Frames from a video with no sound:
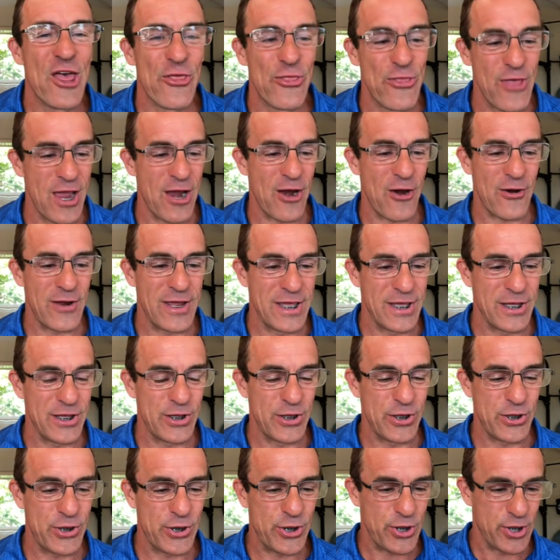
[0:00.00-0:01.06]
There
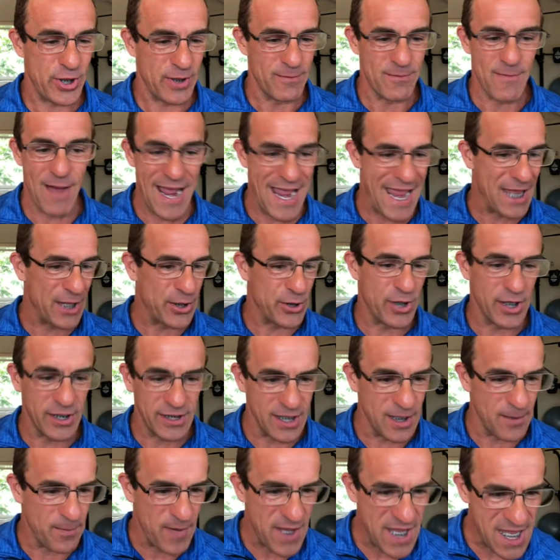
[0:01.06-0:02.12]
is my
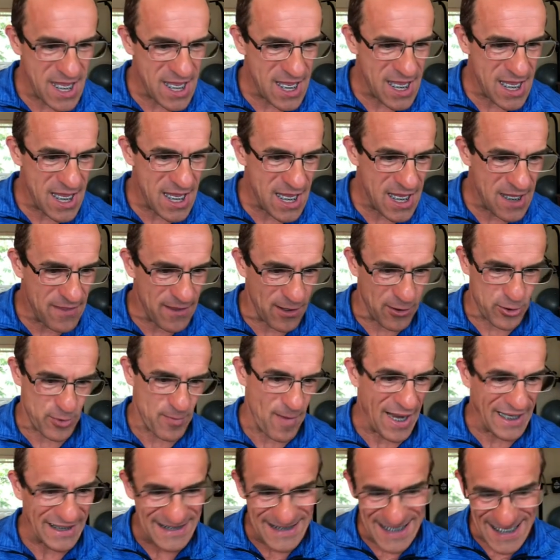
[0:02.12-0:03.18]
HTTP, there's
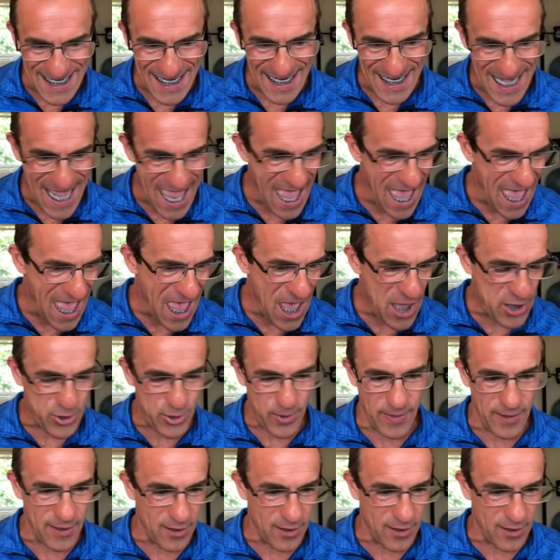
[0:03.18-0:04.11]
my DNS,